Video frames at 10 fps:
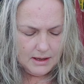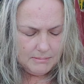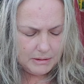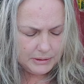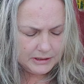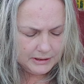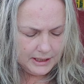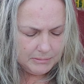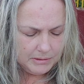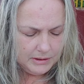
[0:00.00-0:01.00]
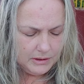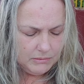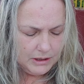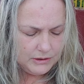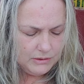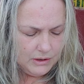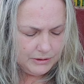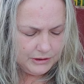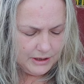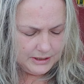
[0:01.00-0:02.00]
but reclaim what you know
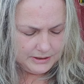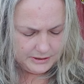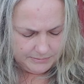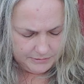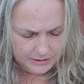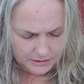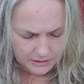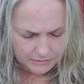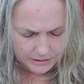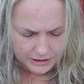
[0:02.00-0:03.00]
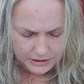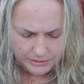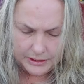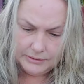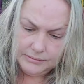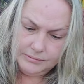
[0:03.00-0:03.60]
in Christ, renewing